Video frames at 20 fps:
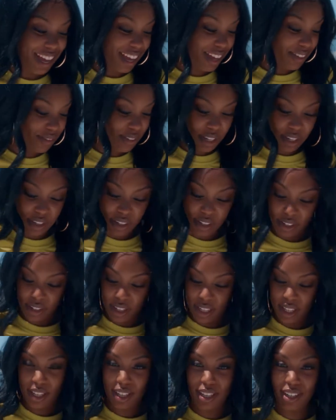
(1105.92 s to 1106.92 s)
I'm going to go
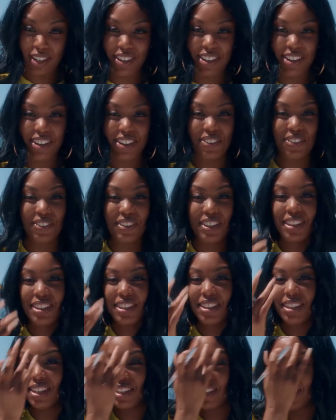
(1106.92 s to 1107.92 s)
ahead and go with
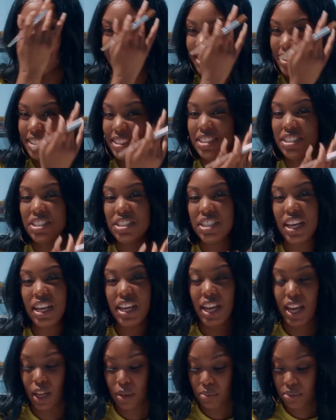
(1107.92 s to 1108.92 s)
the
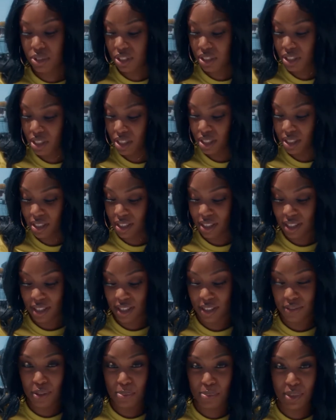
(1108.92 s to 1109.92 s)
cliche option
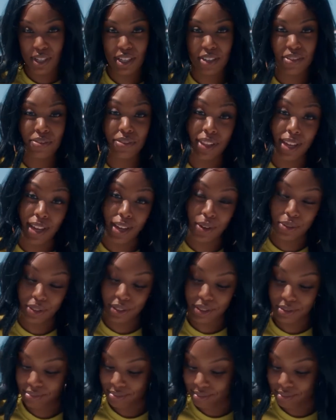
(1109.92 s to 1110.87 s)
of the pink flower.